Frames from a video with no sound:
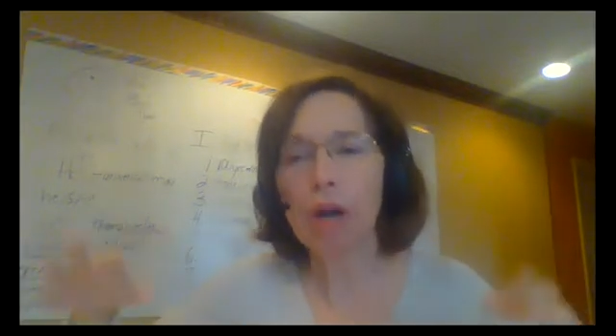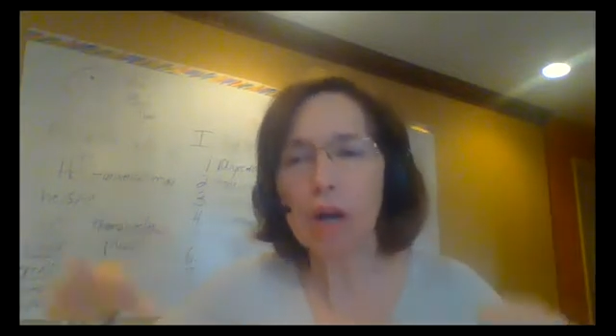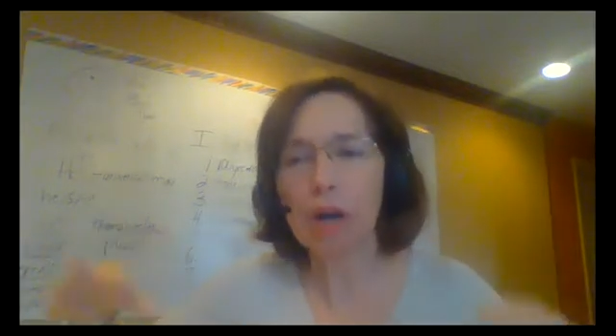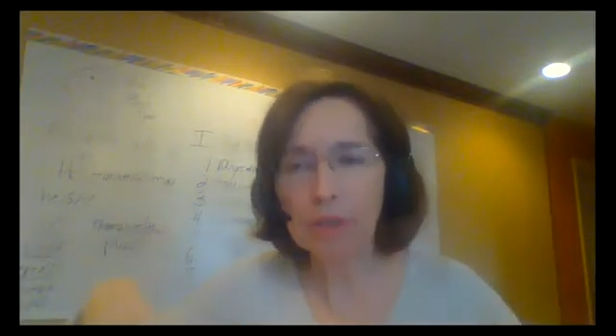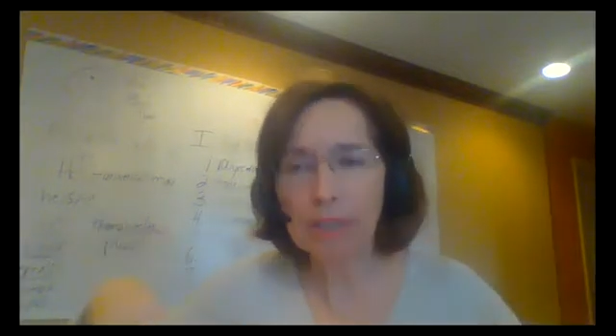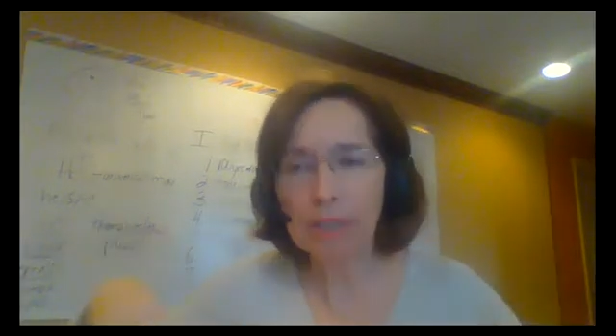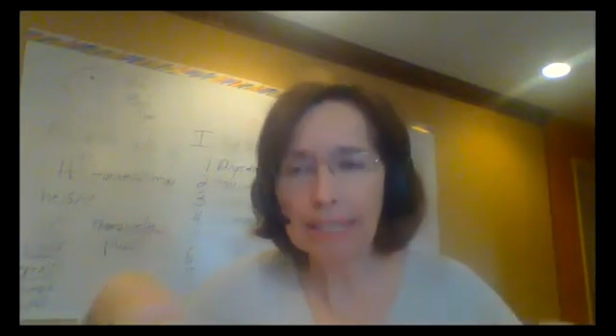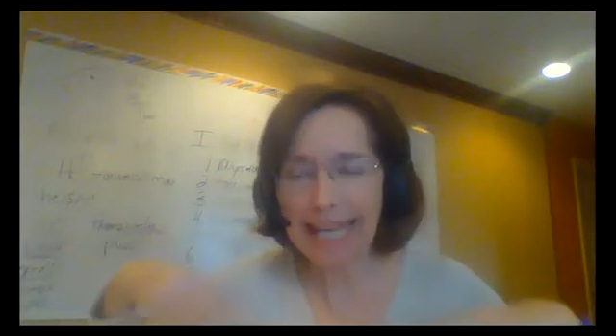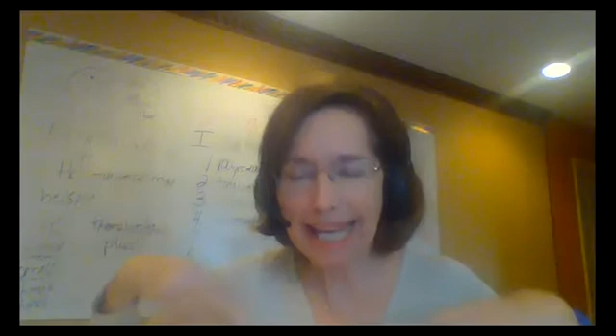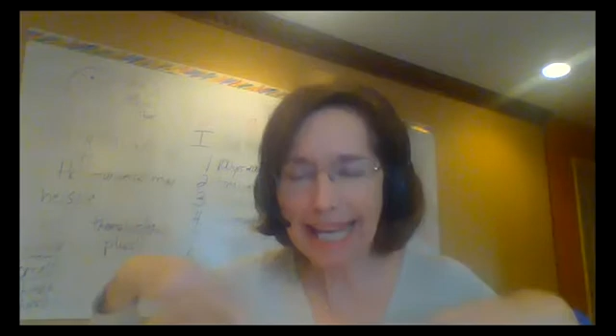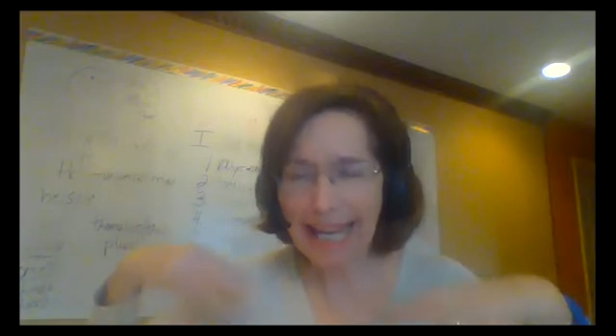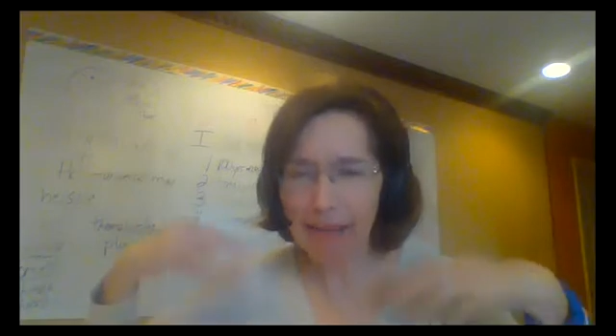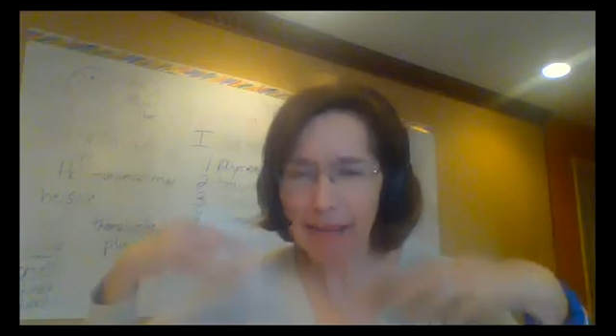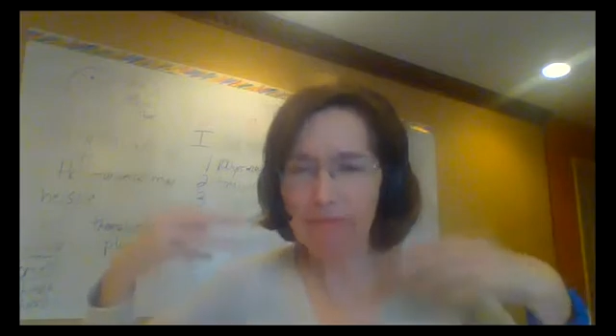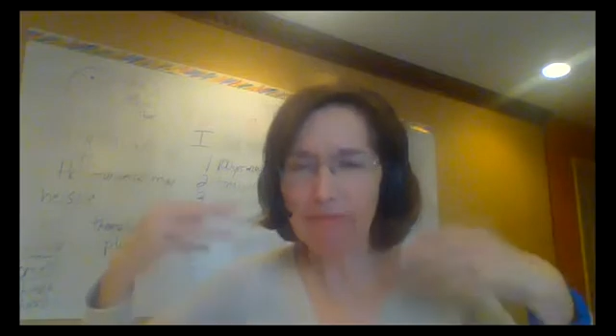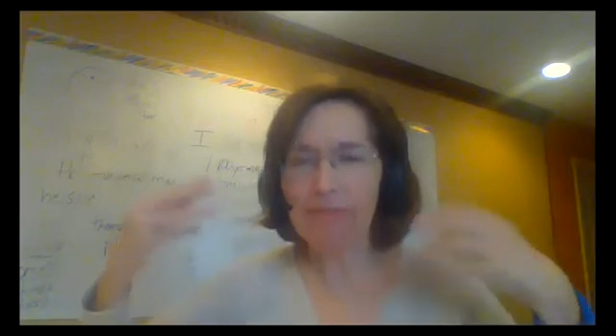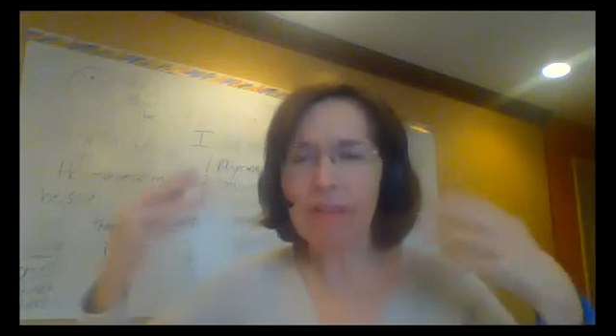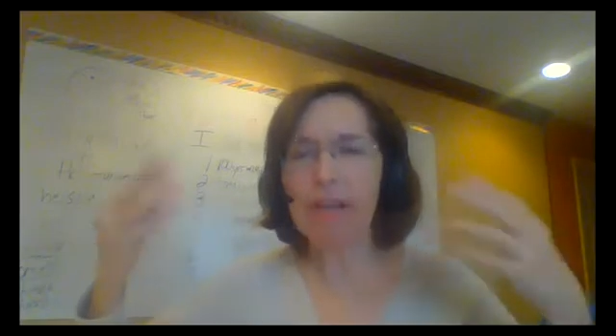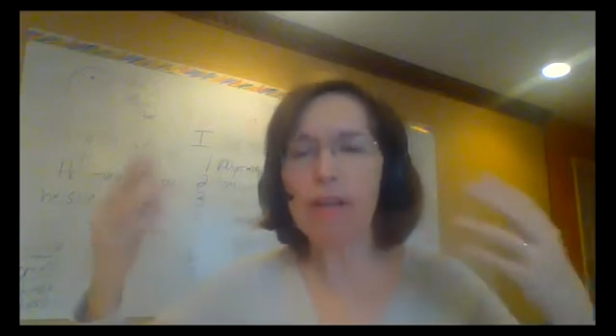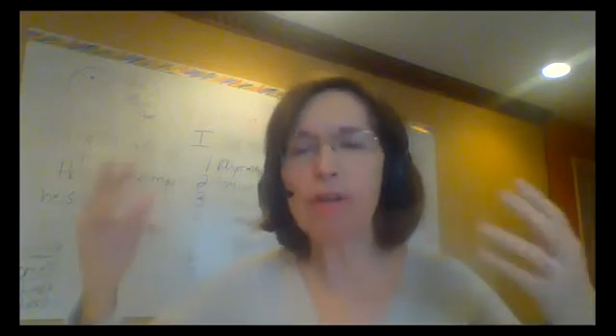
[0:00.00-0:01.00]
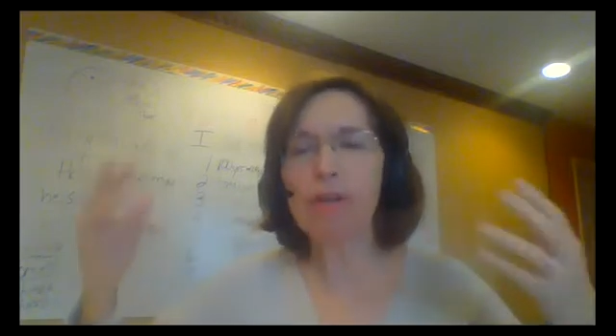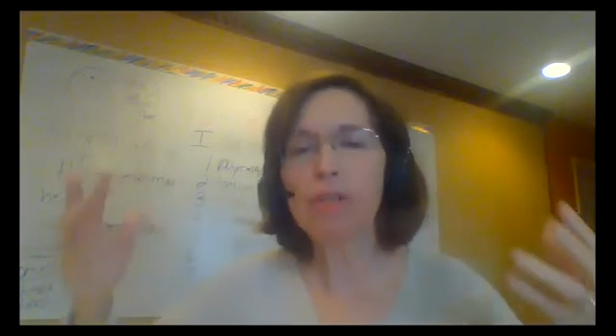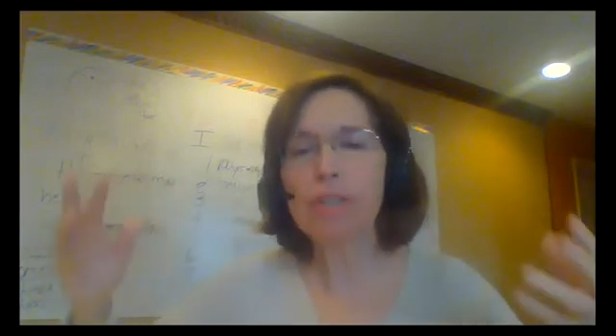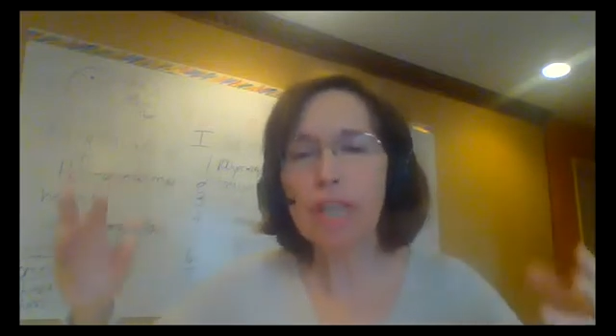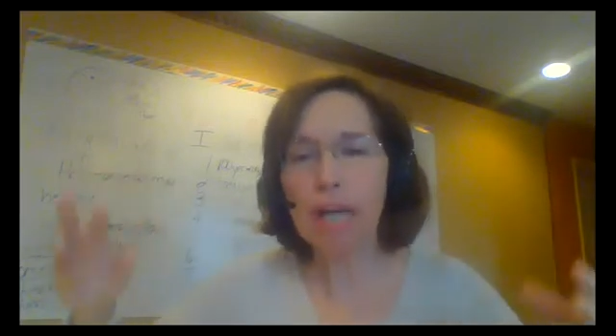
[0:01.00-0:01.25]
only have those